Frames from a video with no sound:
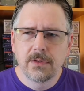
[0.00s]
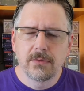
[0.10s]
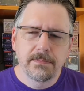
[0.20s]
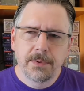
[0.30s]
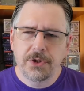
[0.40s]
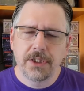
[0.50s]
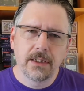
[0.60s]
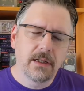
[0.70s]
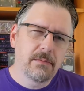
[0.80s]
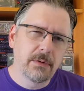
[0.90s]
Pushing a
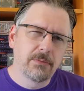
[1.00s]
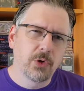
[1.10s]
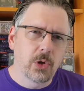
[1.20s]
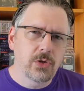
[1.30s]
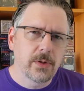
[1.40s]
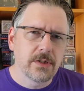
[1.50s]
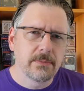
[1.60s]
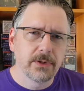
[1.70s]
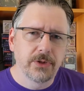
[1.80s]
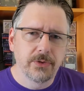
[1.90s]
little bit more towards the
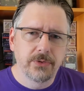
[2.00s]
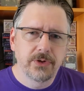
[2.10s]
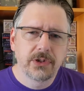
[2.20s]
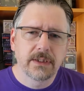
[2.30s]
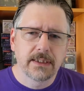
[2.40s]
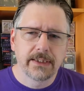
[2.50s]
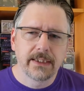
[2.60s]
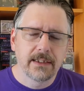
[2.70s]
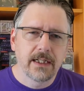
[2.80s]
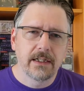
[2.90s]
blues, a
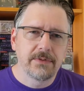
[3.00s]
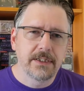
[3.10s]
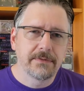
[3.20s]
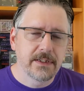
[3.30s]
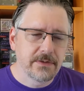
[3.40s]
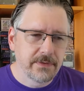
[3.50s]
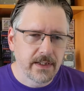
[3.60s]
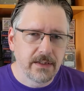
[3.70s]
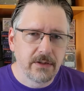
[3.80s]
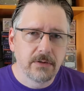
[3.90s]
lot of defensive
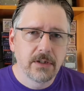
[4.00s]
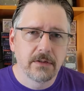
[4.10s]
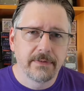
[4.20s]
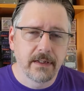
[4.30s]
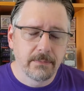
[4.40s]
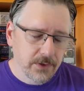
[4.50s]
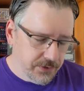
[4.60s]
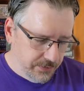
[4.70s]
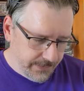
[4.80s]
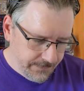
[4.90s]
value available
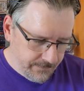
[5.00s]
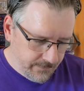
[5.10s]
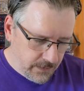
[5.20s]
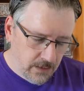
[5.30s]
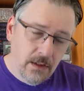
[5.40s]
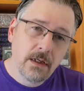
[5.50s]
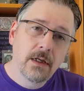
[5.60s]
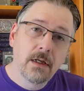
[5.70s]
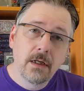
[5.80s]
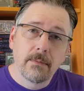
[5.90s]
to me.
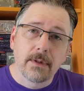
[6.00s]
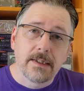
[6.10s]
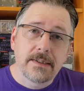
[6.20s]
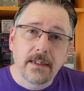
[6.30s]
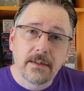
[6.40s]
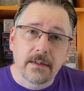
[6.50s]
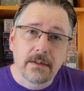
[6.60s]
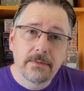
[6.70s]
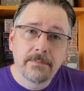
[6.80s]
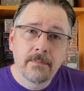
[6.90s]
But let's take a look.
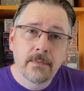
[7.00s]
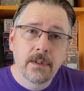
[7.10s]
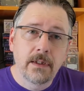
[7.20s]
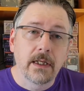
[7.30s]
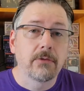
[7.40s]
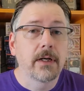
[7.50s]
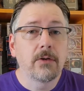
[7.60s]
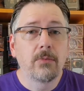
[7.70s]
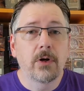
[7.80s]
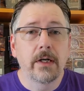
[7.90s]
Now,
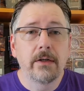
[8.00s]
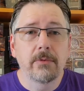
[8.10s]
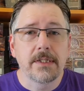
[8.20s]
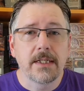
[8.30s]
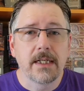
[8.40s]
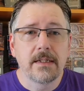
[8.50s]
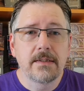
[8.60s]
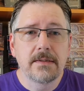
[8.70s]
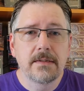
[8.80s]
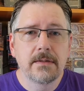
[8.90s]
round 1 was
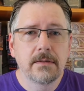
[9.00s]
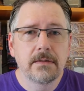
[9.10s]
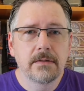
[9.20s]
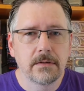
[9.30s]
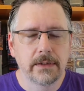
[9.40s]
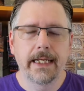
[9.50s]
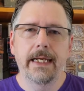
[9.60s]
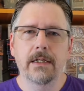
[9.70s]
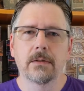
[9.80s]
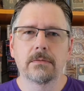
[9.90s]
against
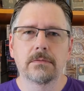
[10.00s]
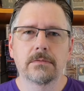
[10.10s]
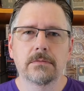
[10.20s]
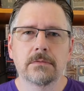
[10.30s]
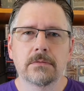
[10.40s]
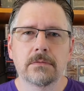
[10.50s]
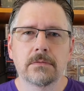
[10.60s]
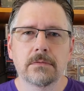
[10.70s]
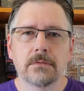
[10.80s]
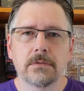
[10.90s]
Kano.
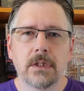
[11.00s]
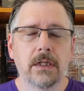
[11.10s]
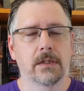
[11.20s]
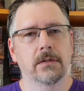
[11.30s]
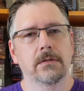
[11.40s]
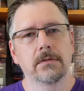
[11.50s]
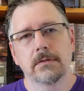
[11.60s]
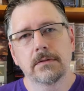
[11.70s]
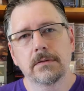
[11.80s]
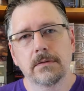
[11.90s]
Huh.
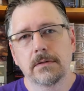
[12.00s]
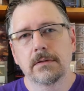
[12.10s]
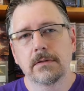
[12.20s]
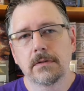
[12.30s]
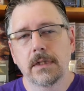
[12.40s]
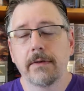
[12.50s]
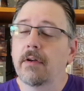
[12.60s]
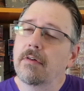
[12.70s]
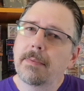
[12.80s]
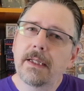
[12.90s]
I've
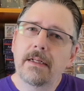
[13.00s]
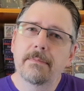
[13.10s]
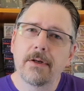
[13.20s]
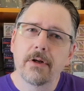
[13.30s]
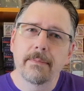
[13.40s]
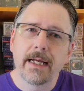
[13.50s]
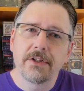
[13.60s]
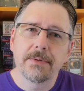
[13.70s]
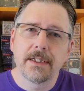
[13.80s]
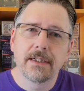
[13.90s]
never played a mirror match
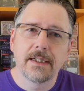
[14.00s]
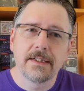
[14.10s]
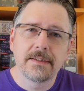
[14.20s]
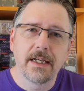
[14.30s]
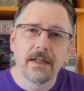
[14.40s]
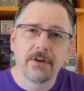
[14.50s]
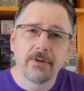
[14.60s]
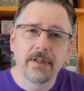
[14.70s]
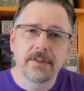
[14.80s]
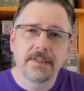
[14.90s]
against Kano
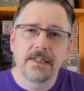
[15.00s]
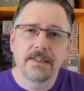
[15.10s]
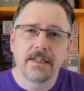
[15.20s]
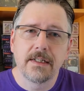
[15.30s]
in CC.